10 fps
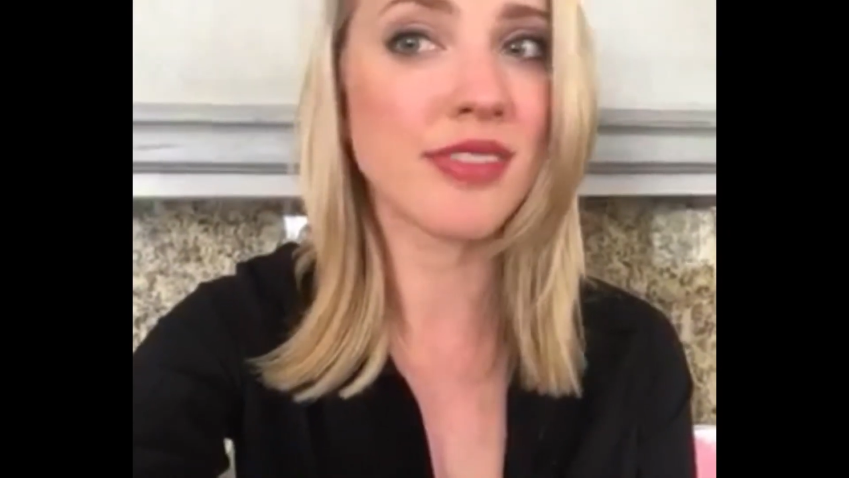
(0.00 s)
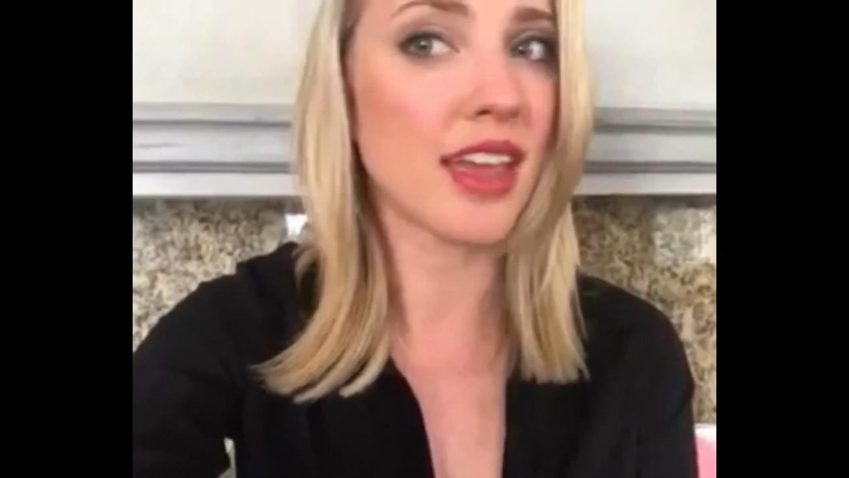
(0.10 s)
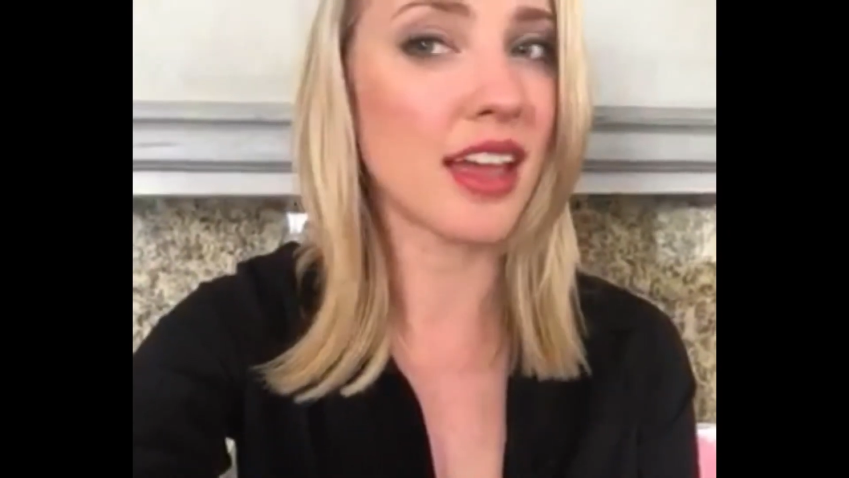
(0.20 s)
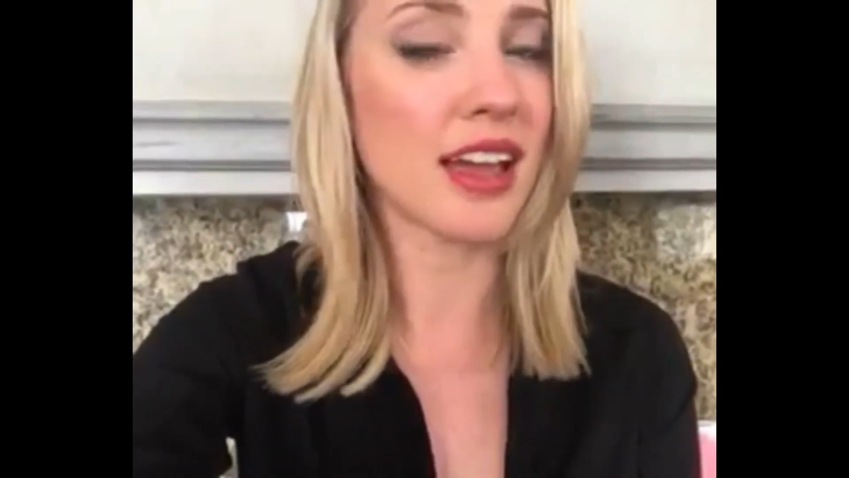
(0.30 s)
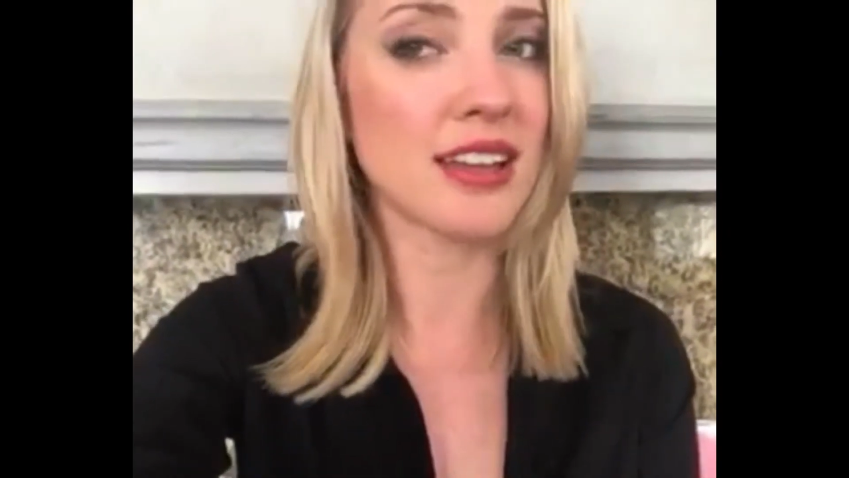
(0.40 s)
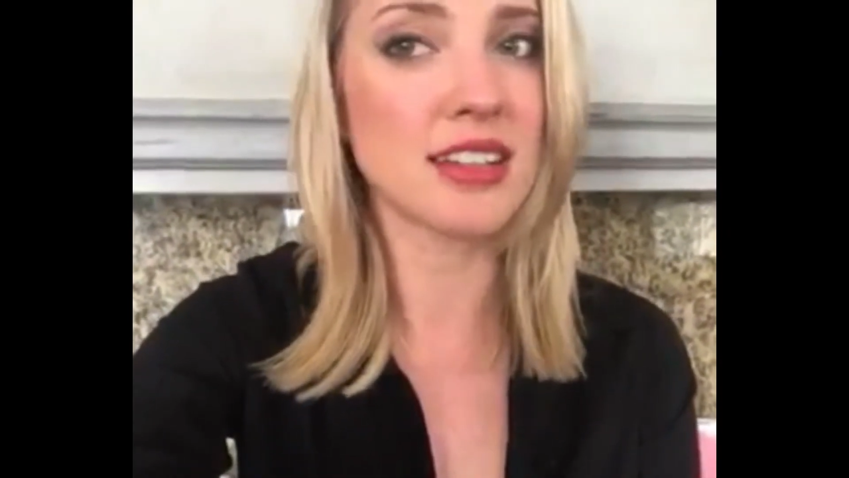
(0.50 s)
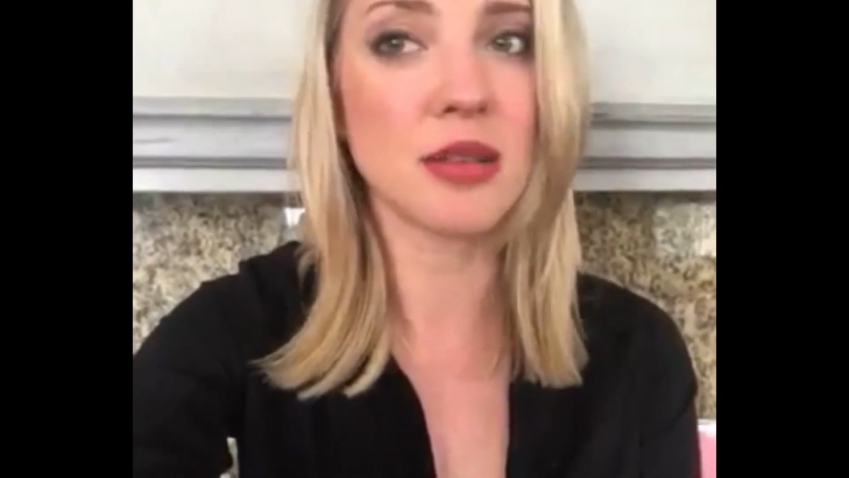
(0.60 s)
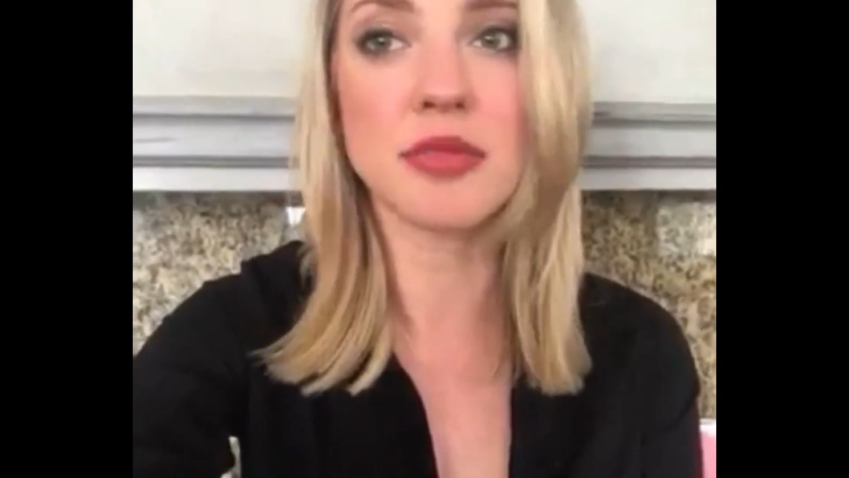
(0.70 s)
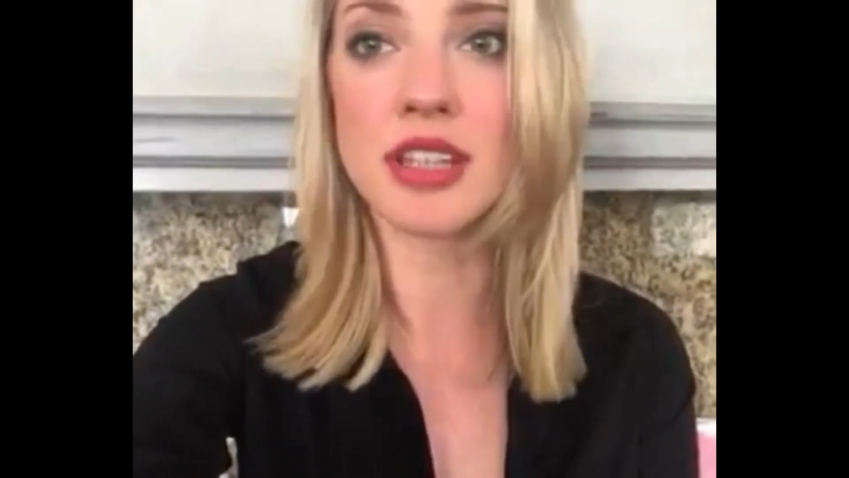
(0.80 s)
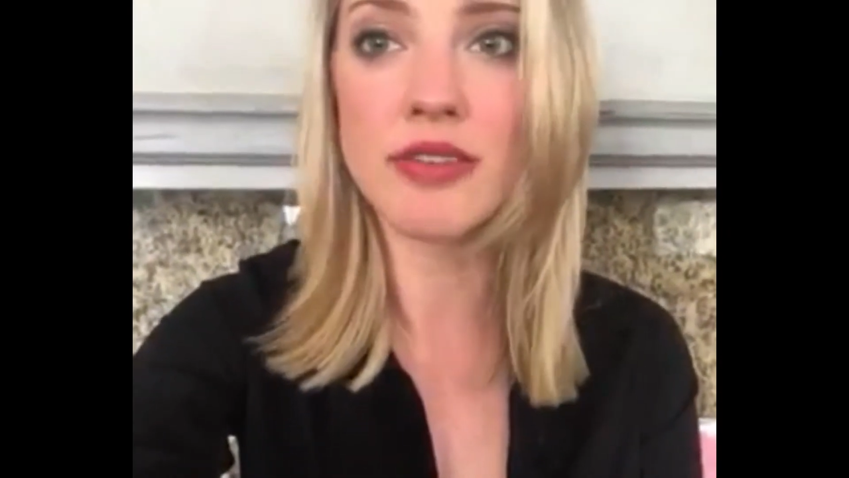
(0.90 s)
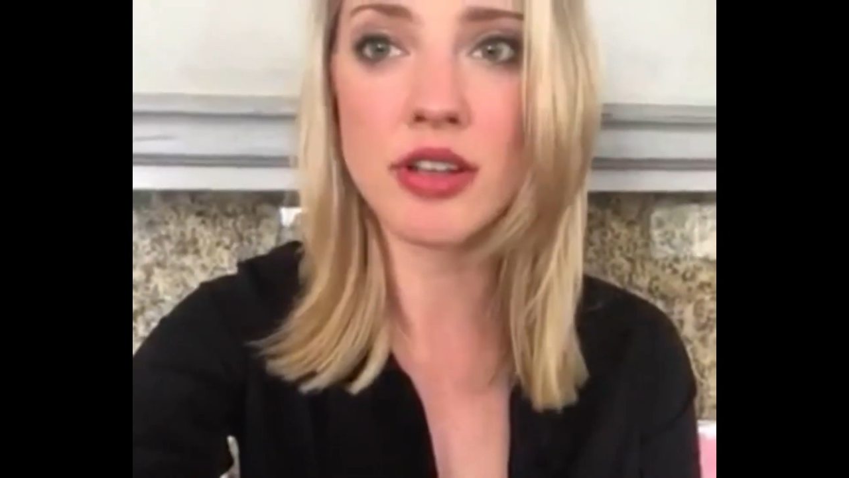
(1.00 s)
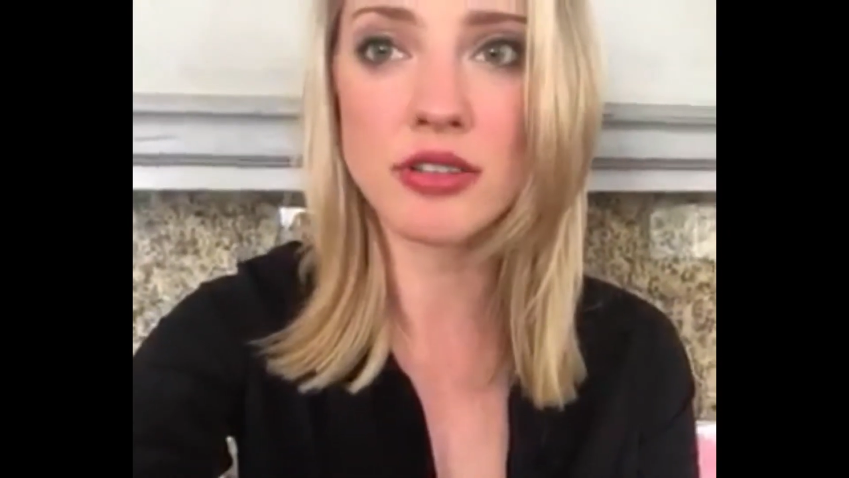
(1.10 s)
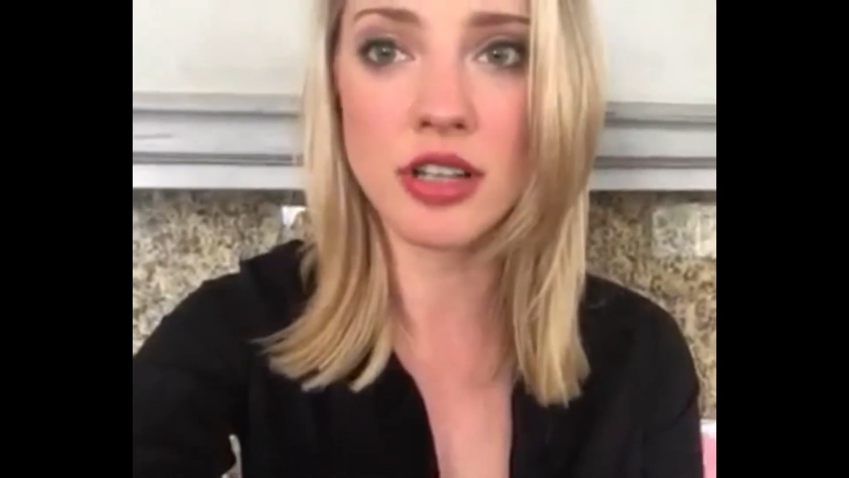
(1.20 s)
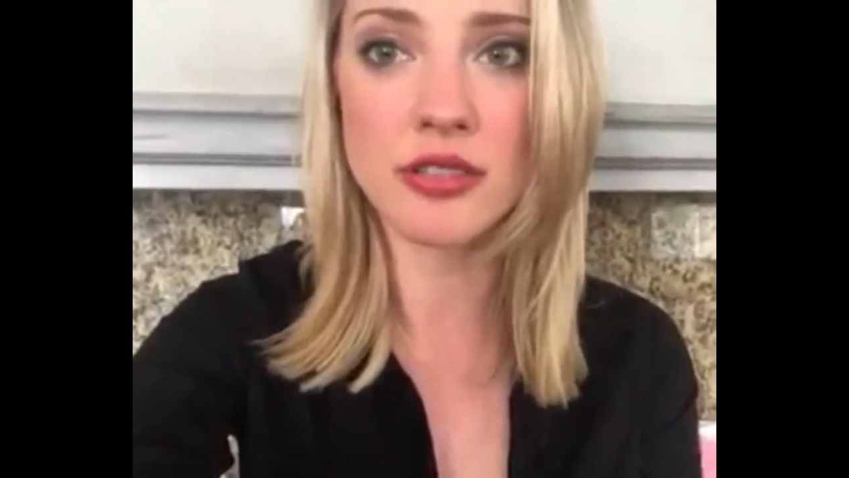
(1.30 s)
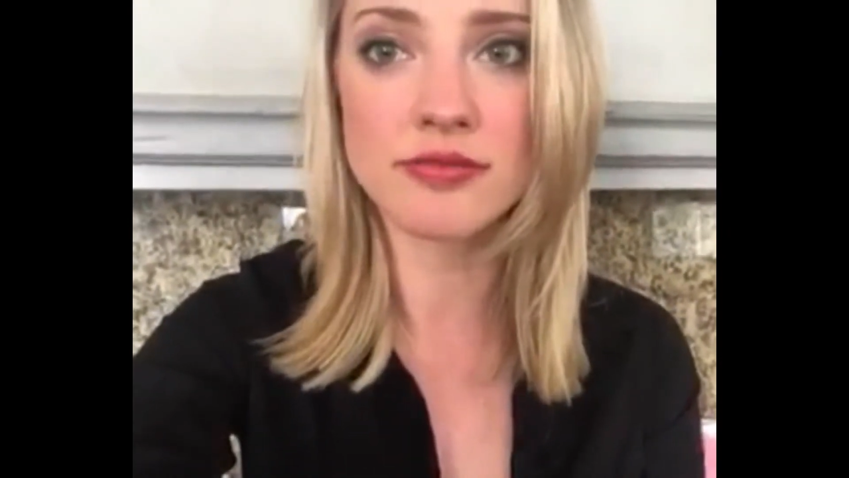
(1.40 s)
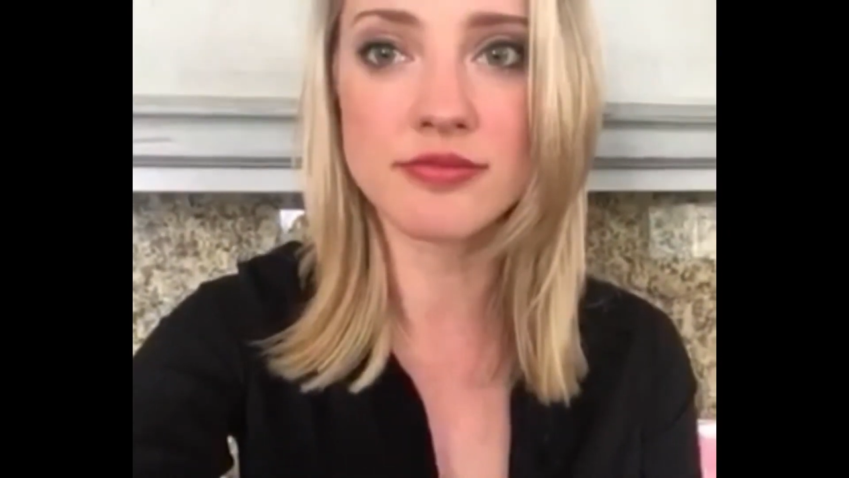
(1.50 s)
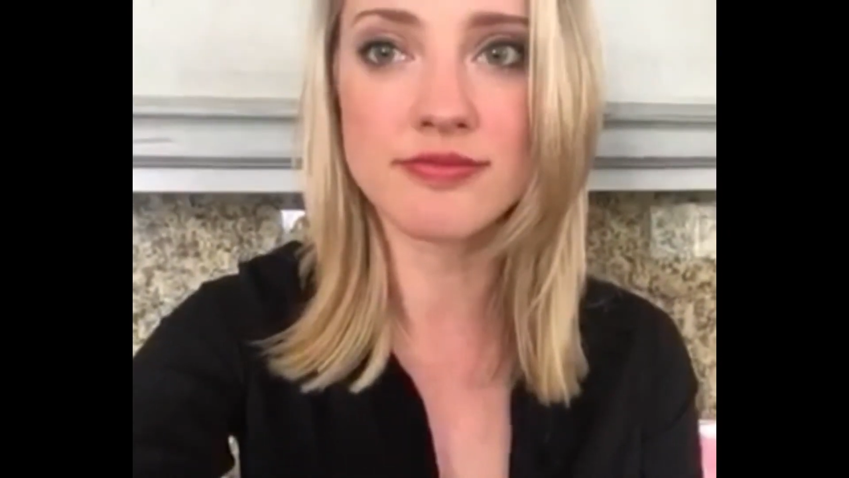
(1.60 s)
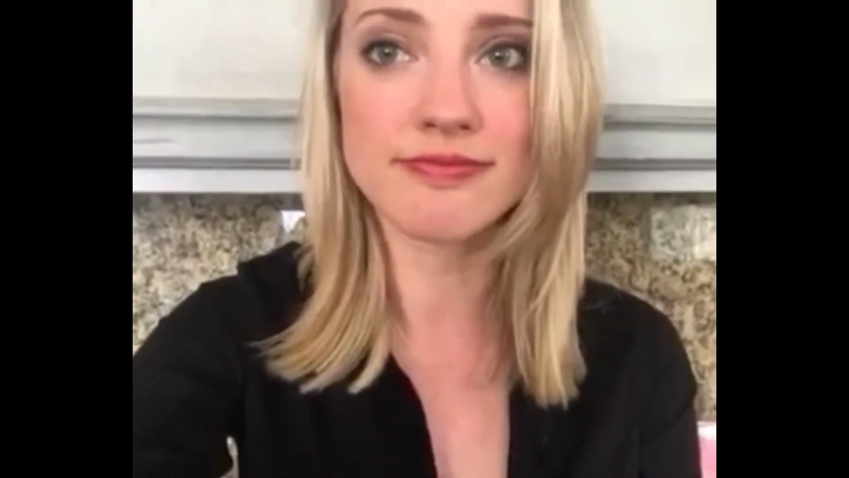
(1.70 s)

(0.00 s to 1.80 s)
and tell them to leave you alone.